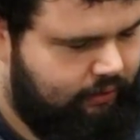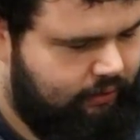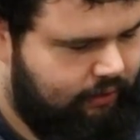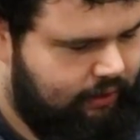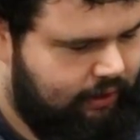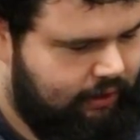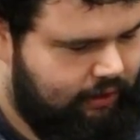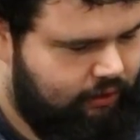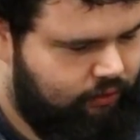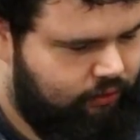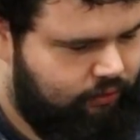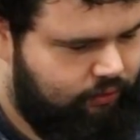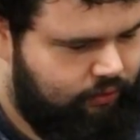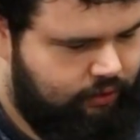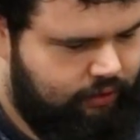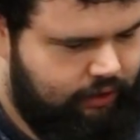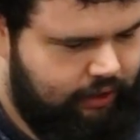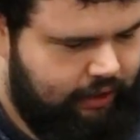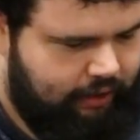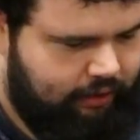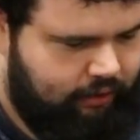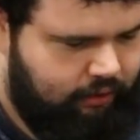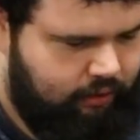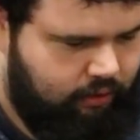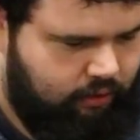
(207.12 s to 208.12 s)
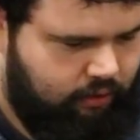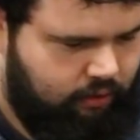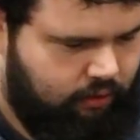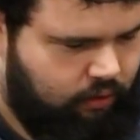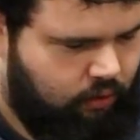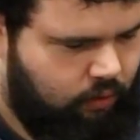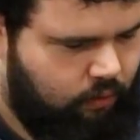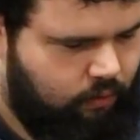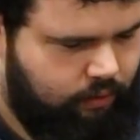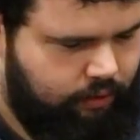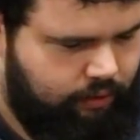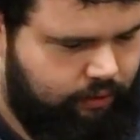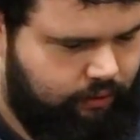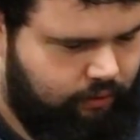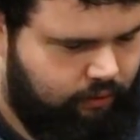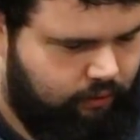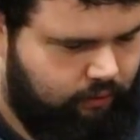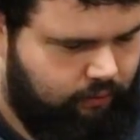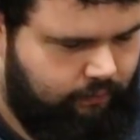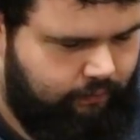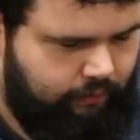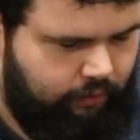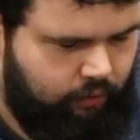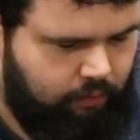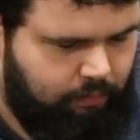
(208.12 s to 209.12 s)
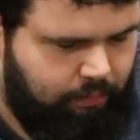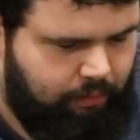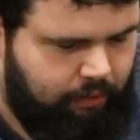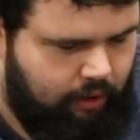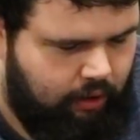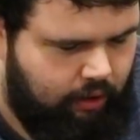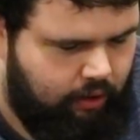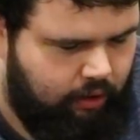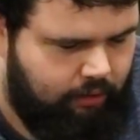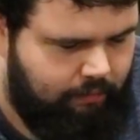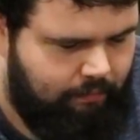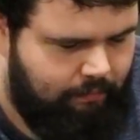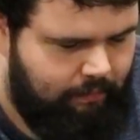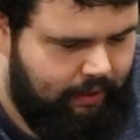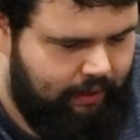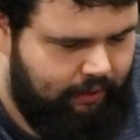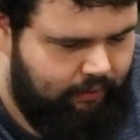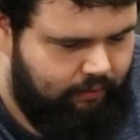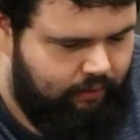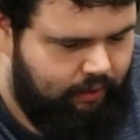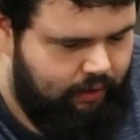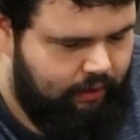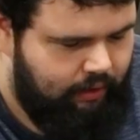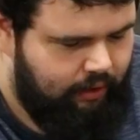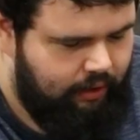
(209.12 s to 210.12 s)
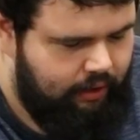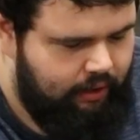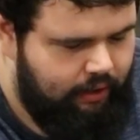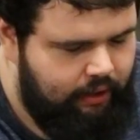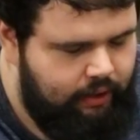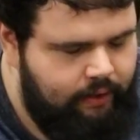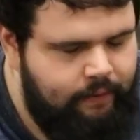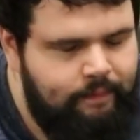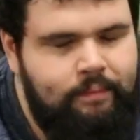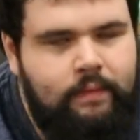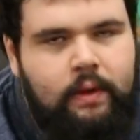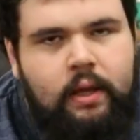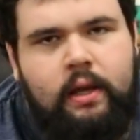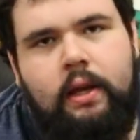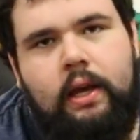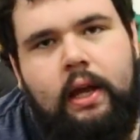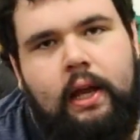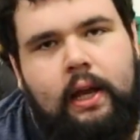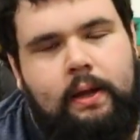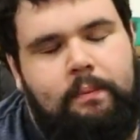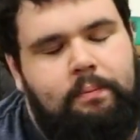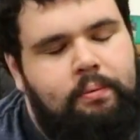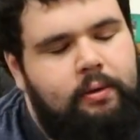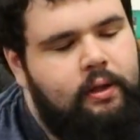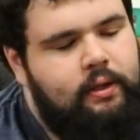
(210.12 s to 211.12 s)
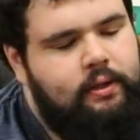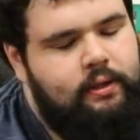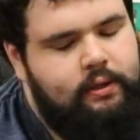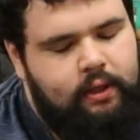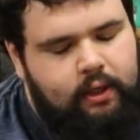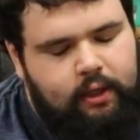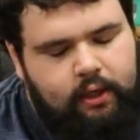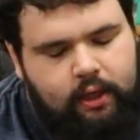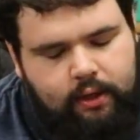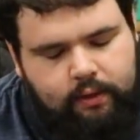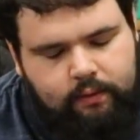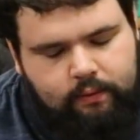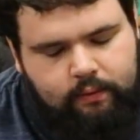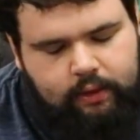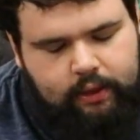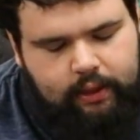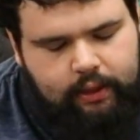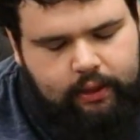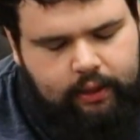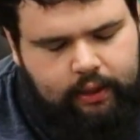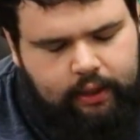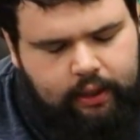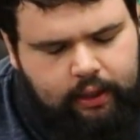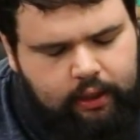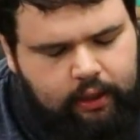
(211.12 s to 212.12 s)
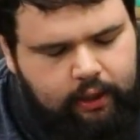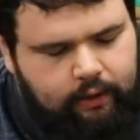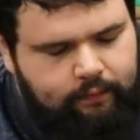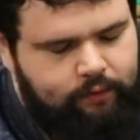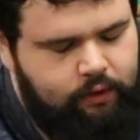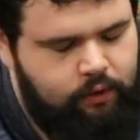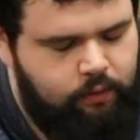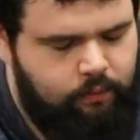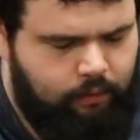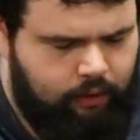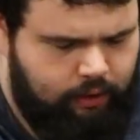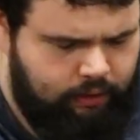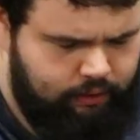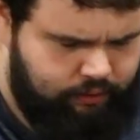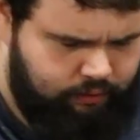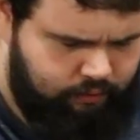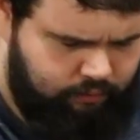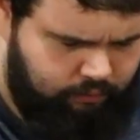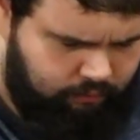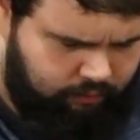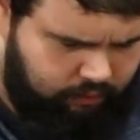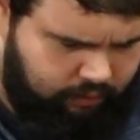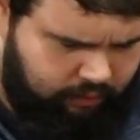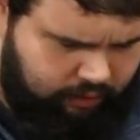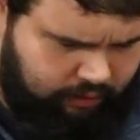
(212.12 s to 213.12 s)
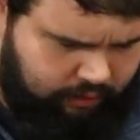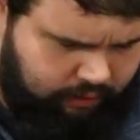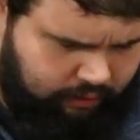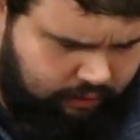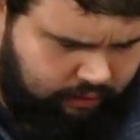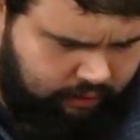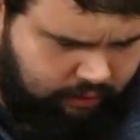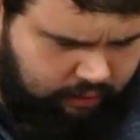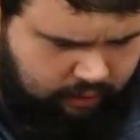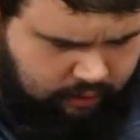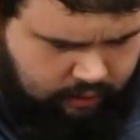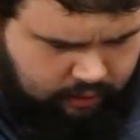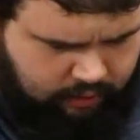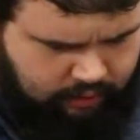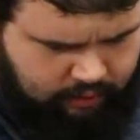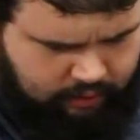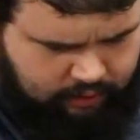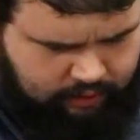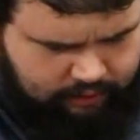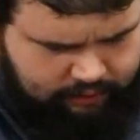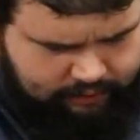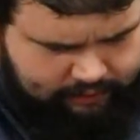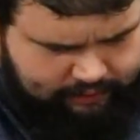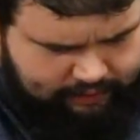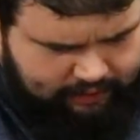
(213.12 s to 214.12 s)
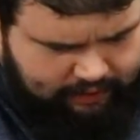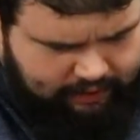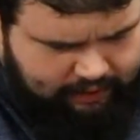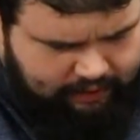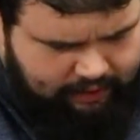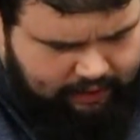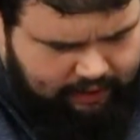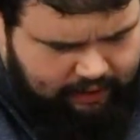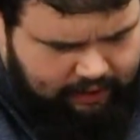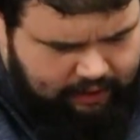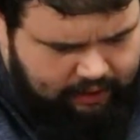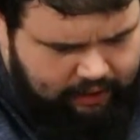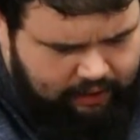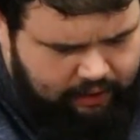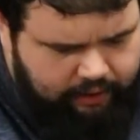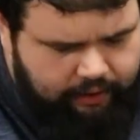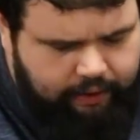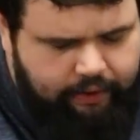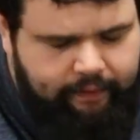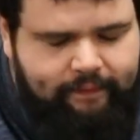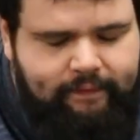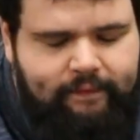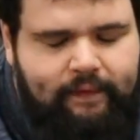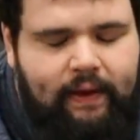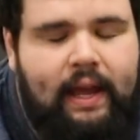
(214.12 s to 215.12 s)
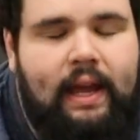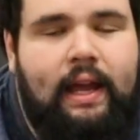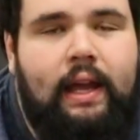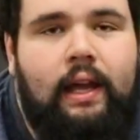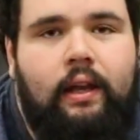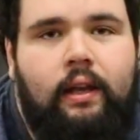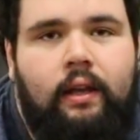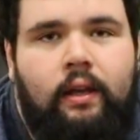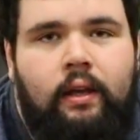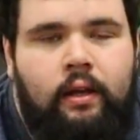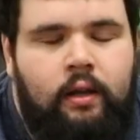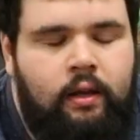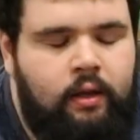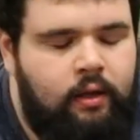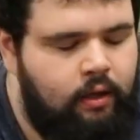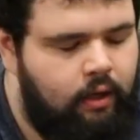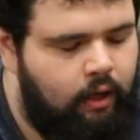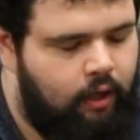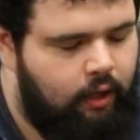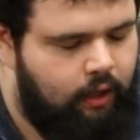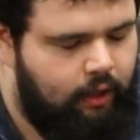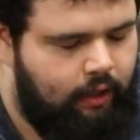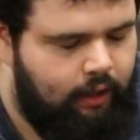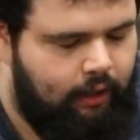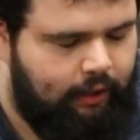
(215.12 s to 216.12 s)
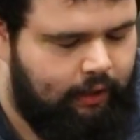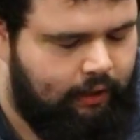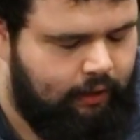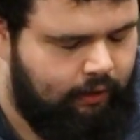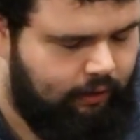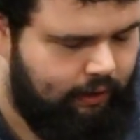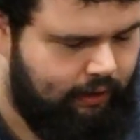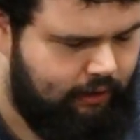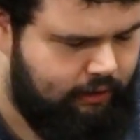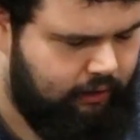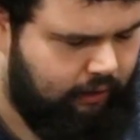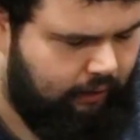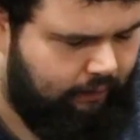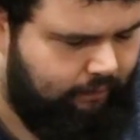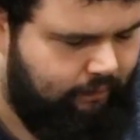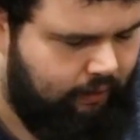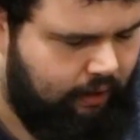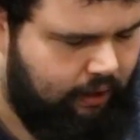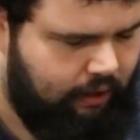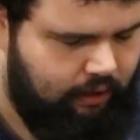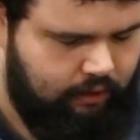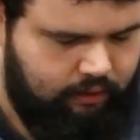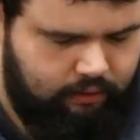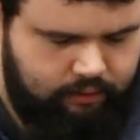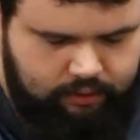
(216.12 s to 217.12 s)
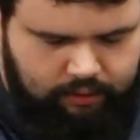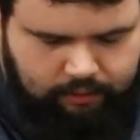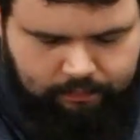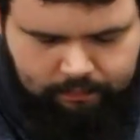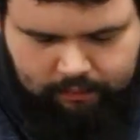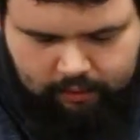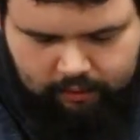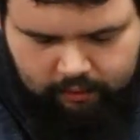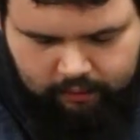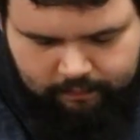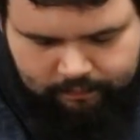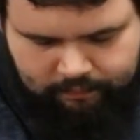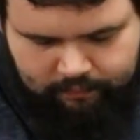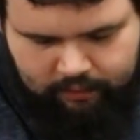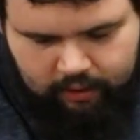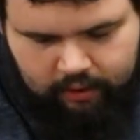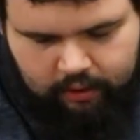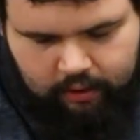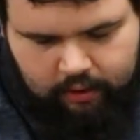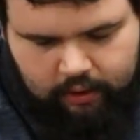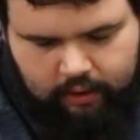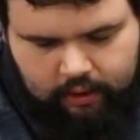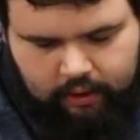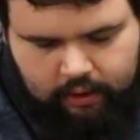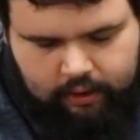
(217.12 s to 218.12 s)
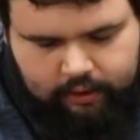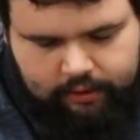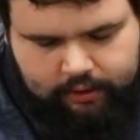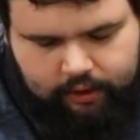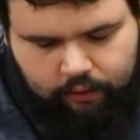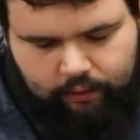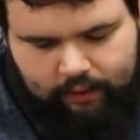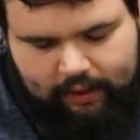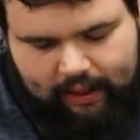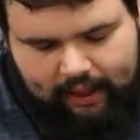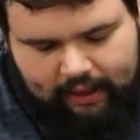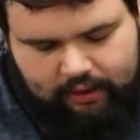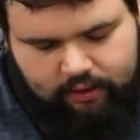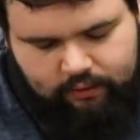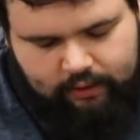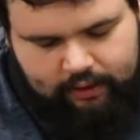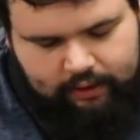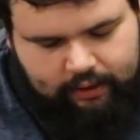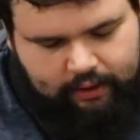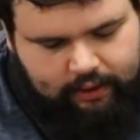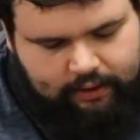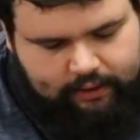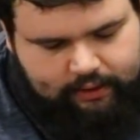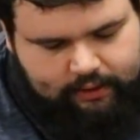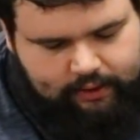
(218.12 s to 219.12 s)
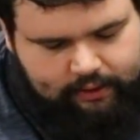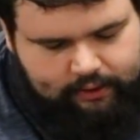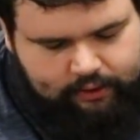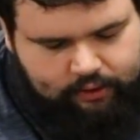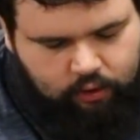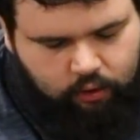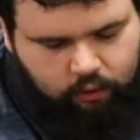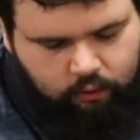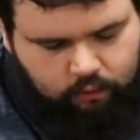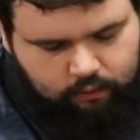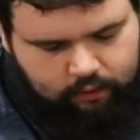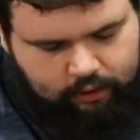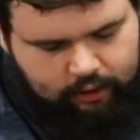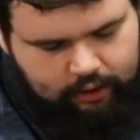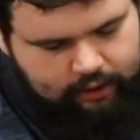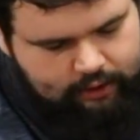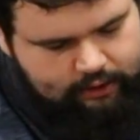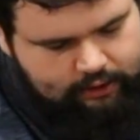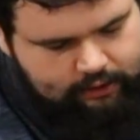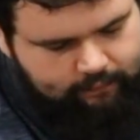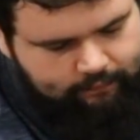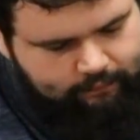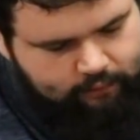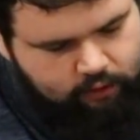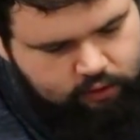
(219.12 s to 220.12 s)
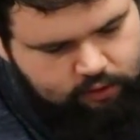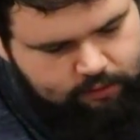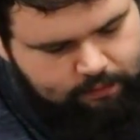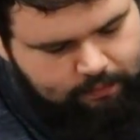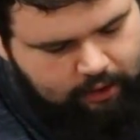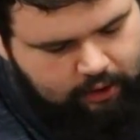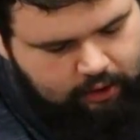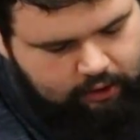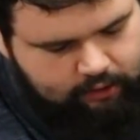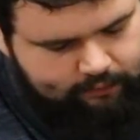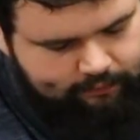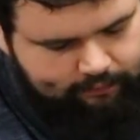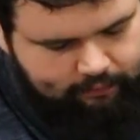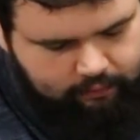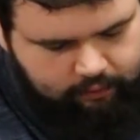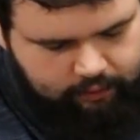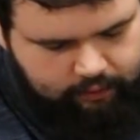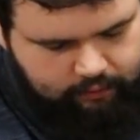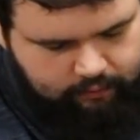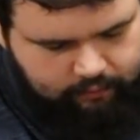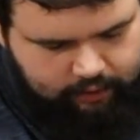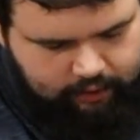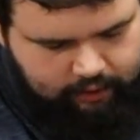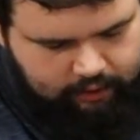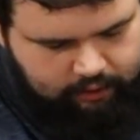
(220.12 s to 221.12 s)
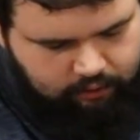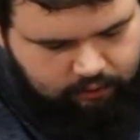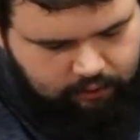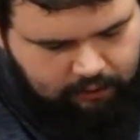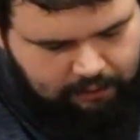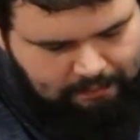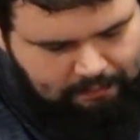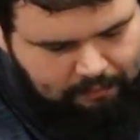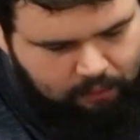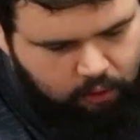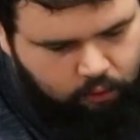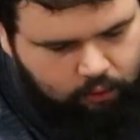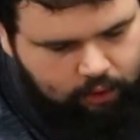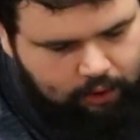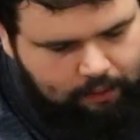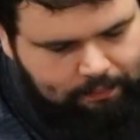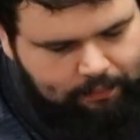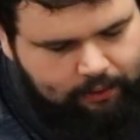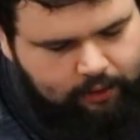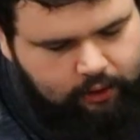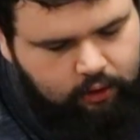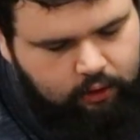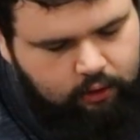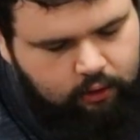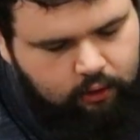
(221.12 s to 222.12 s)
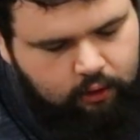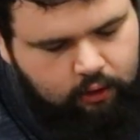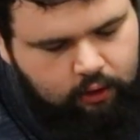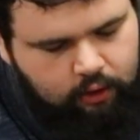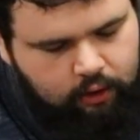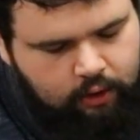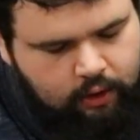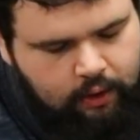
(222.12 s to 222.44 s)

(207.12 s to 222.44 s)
injector, coil, fuel pump, main relay. And he puts another one in there if you want to run, say, a fan, like an electric fan or something. So he actually does this whole nice fuse box for you that you can bolt up in your car,